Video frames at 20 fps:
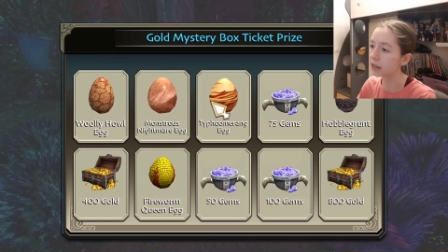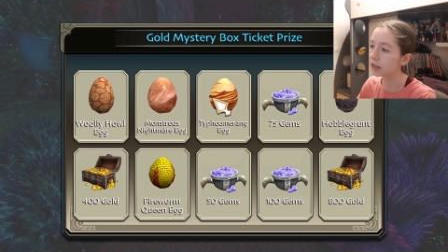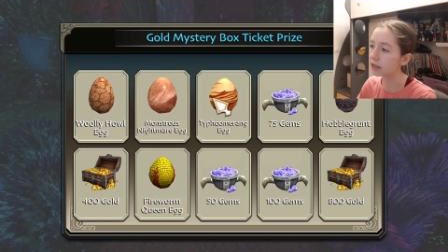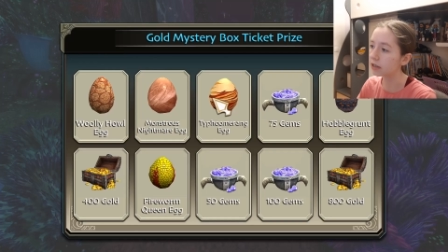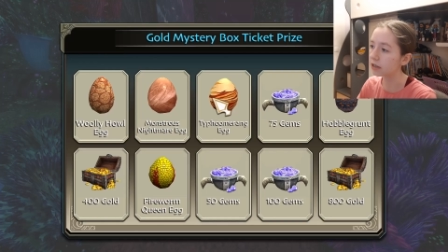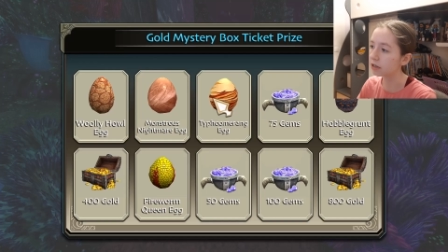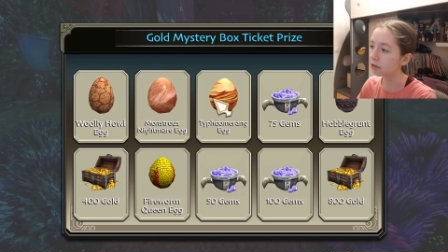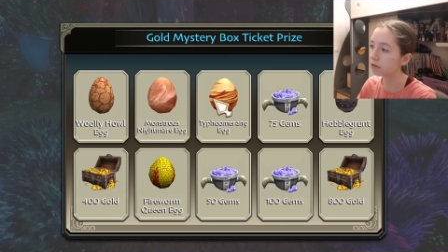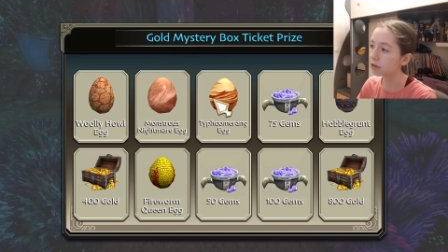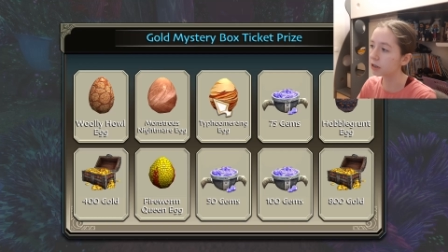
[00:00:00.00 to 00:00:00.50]

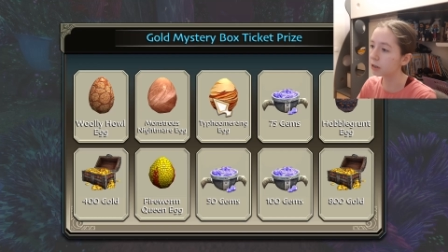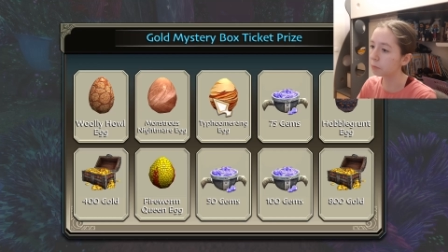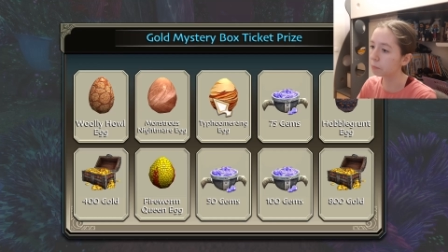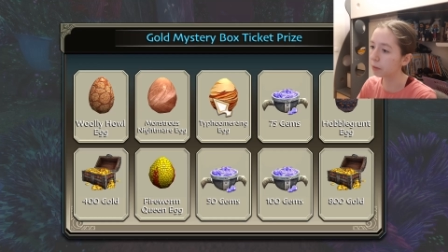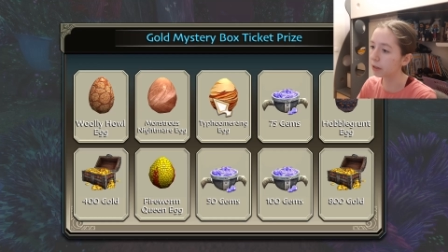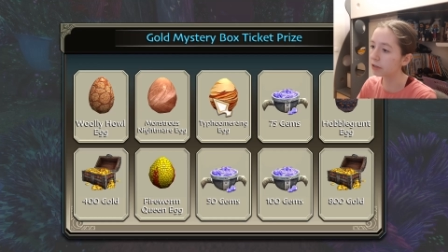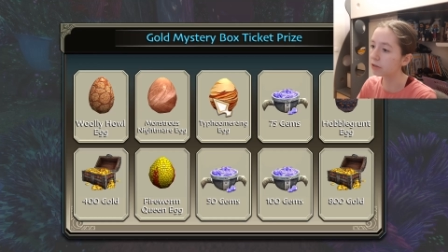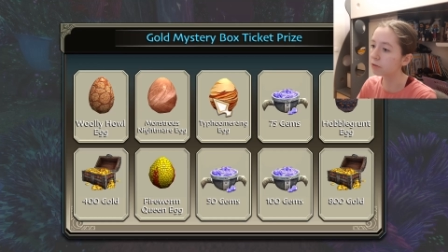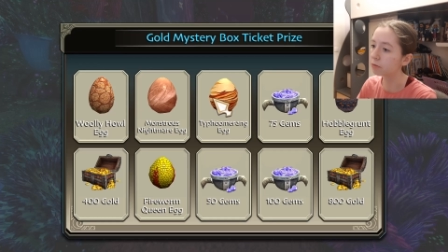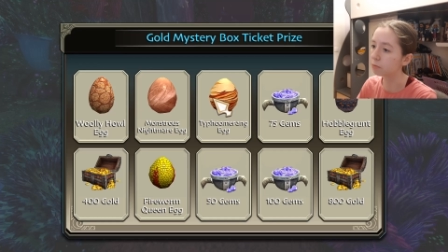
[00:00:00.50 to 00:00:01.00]
things it really
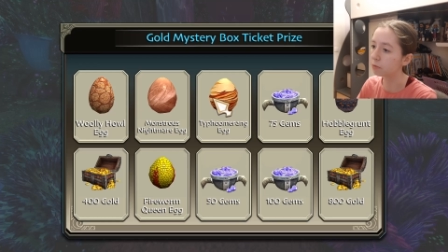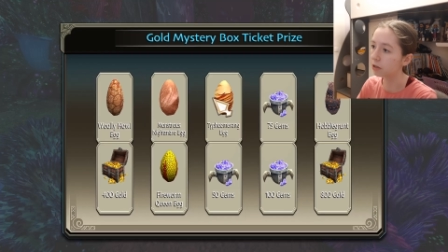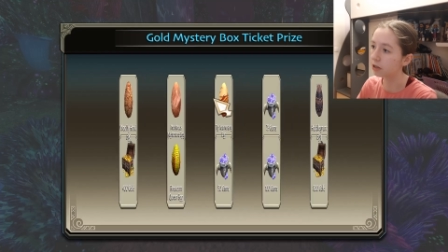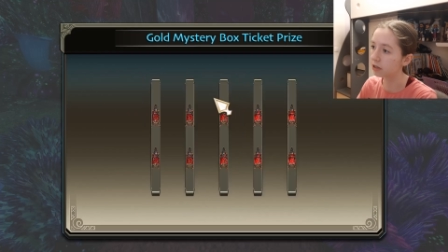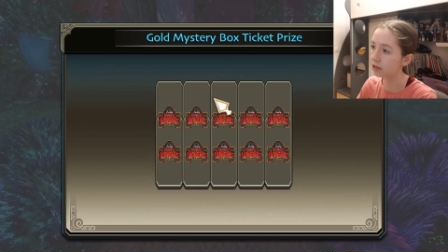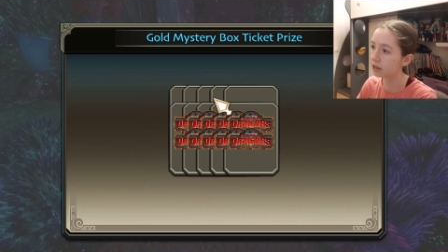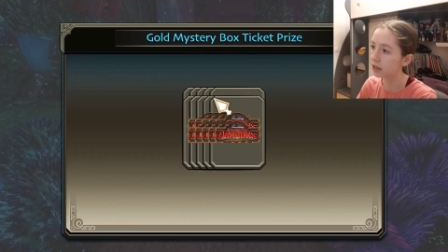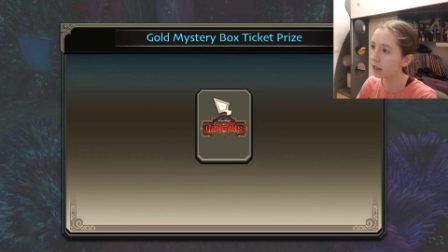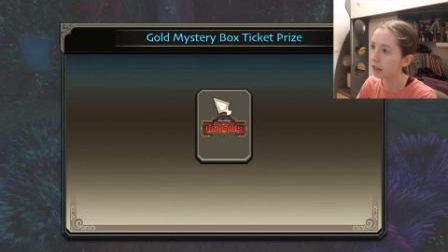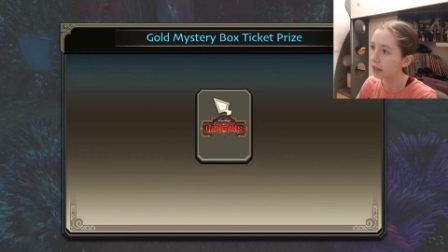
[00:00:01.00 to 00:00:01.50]
depends
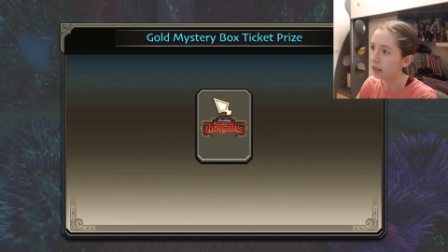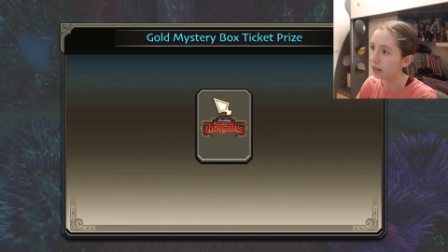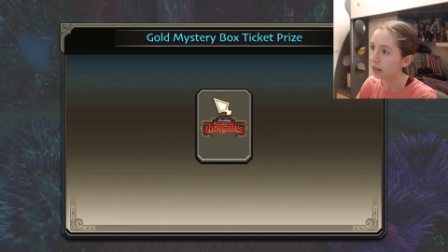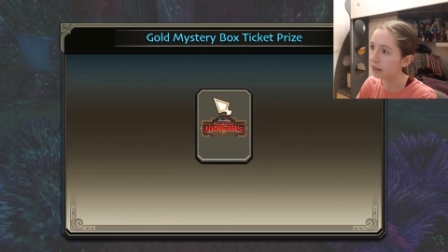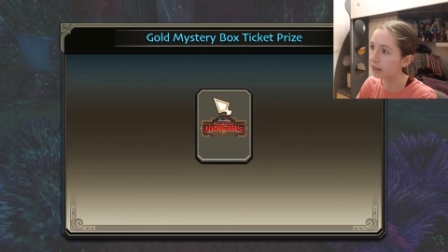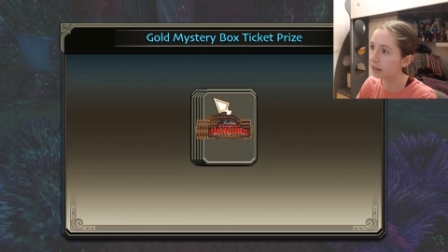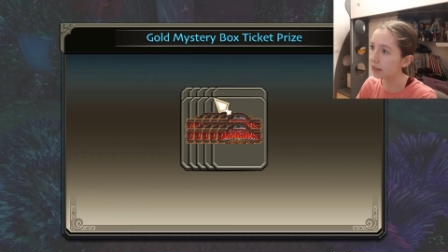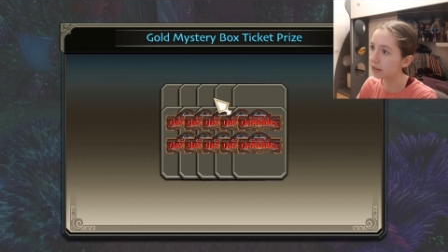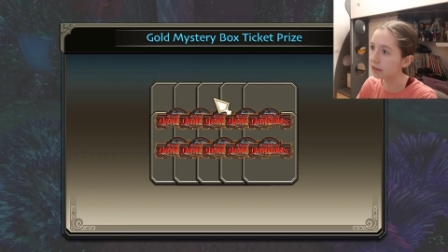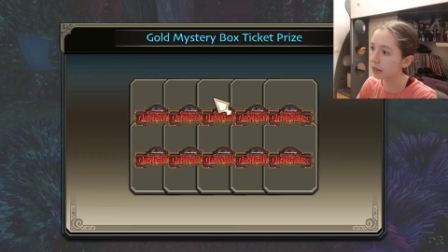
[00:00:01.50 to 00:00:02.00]
what
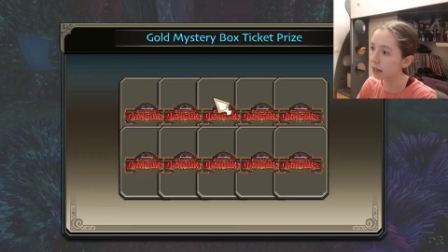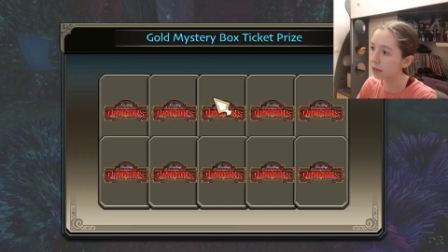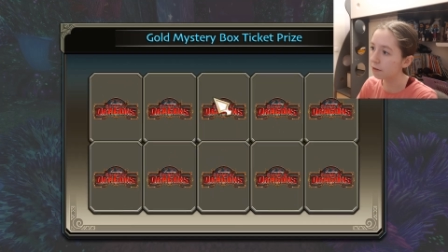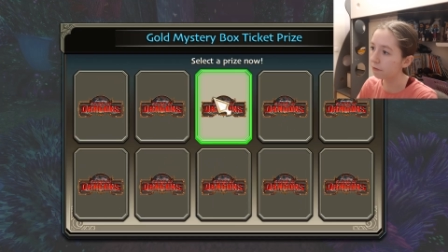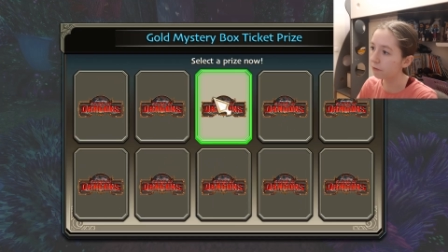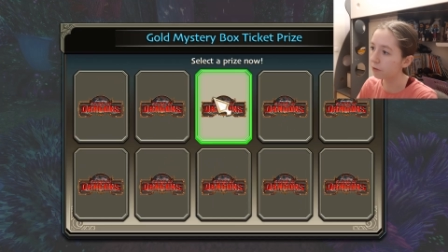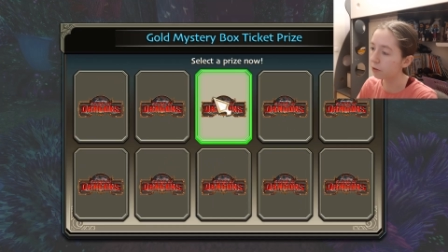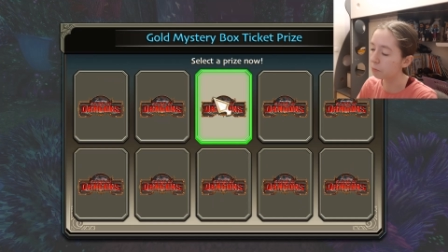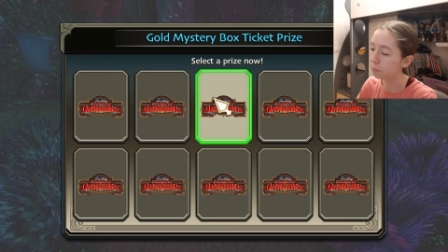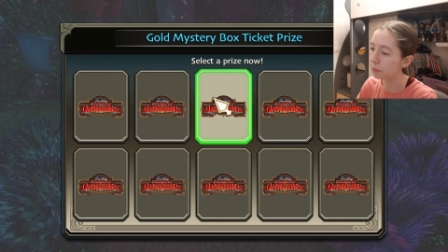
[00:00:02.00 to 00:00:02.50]
like this game
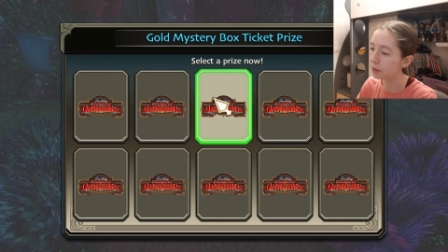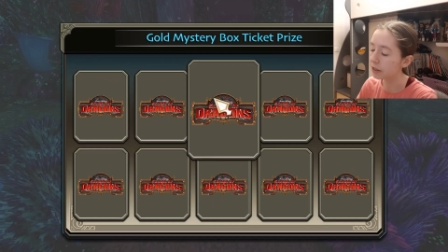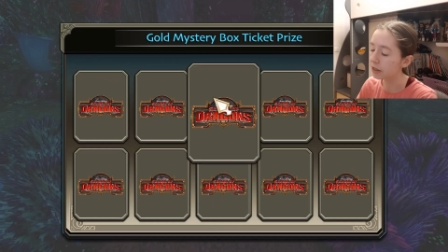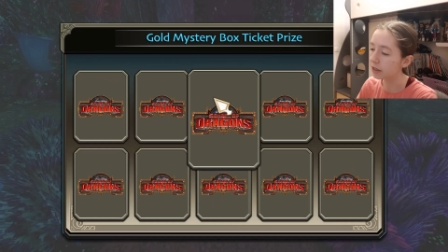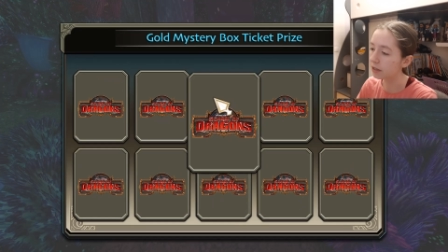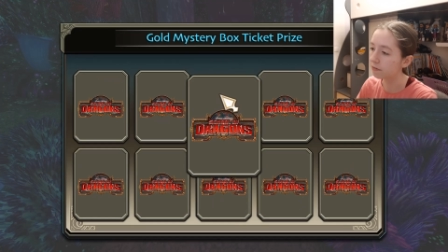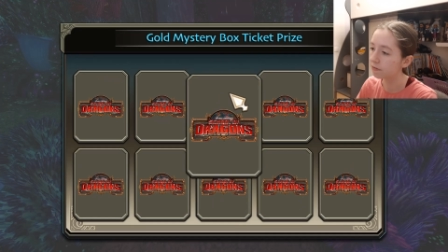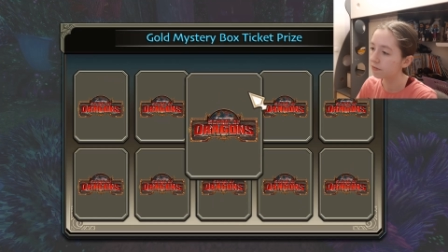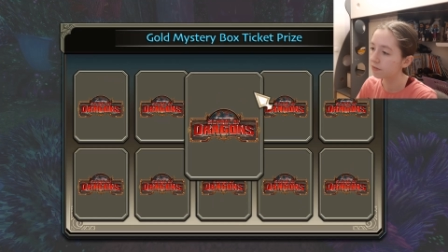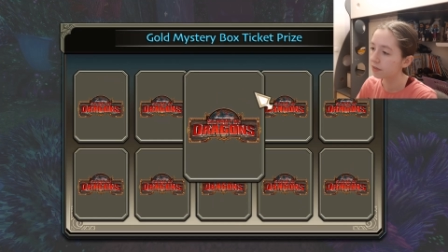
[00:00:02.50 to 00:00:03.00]
for
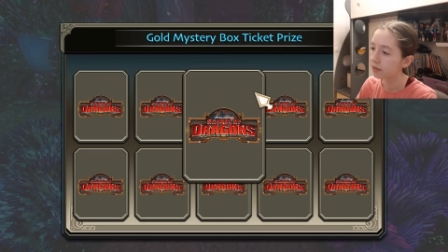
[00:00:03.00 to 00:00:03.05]
me